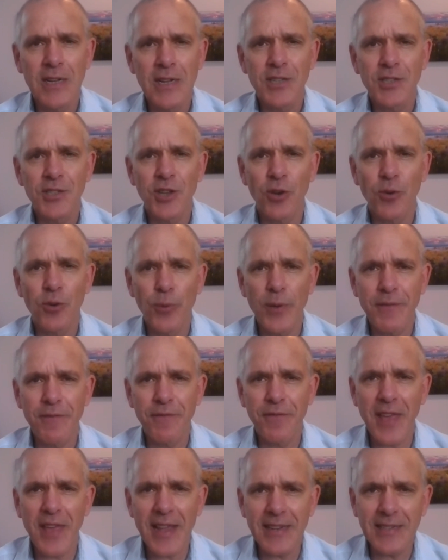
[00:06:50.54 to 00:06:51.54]
So
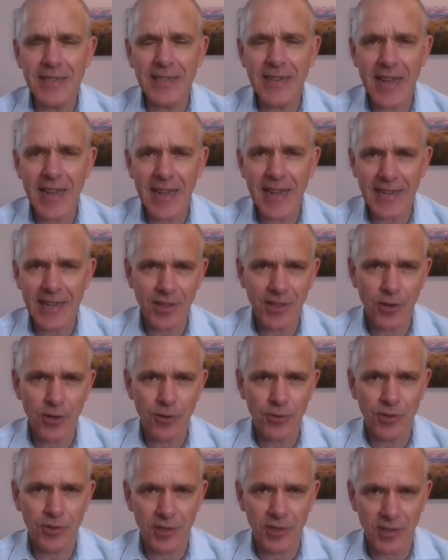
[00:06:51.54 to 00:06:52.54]
we've then taken
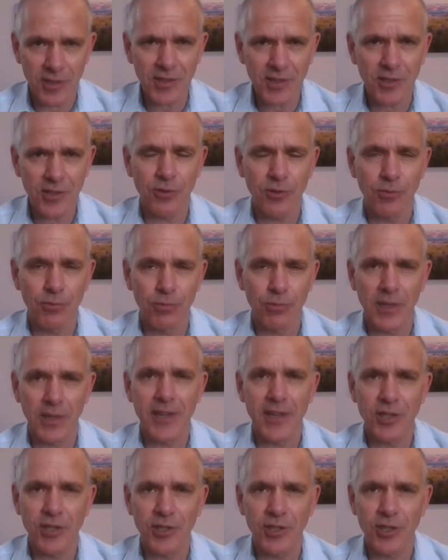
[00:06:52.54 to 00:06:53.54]
those statistical
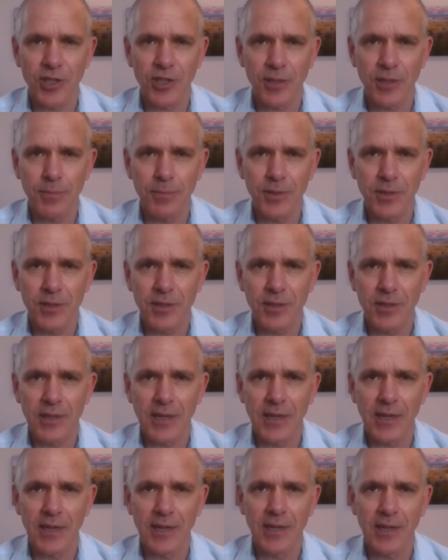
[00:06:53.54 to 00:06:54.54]
relationships
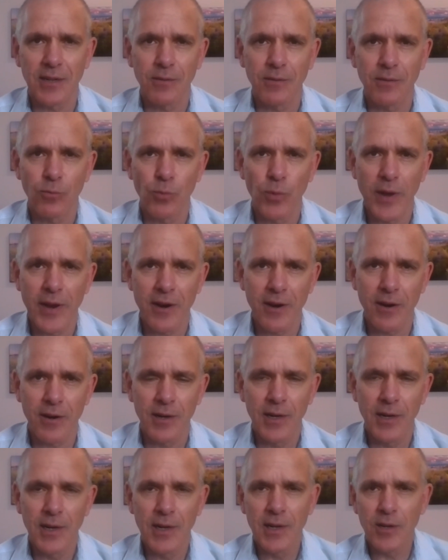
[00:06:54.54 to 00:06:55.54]

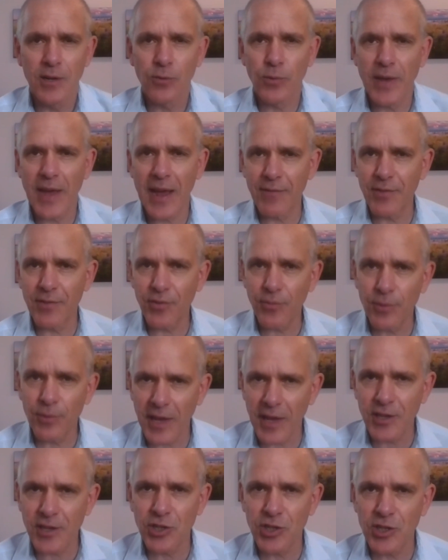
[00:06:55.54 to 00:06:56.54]
where we have this
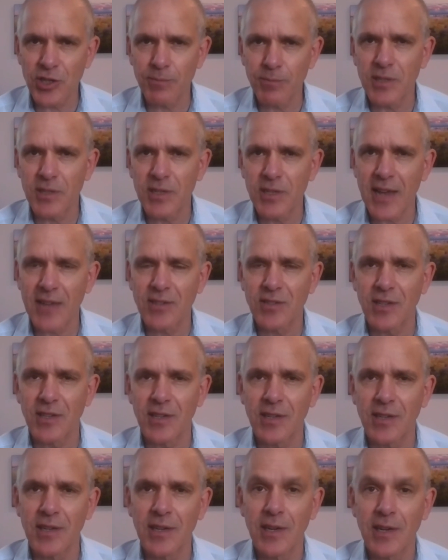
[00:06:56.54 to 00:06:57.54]
relationship to
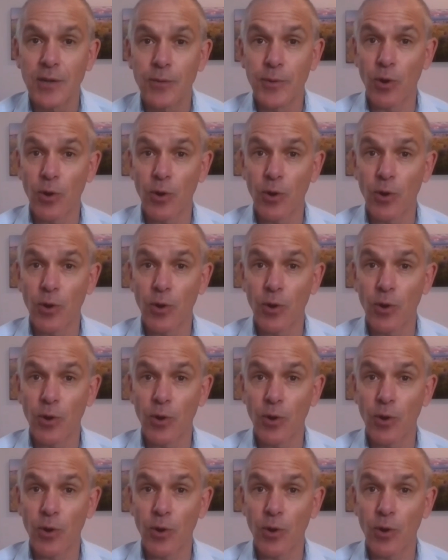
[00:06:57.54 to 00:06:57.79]
testing.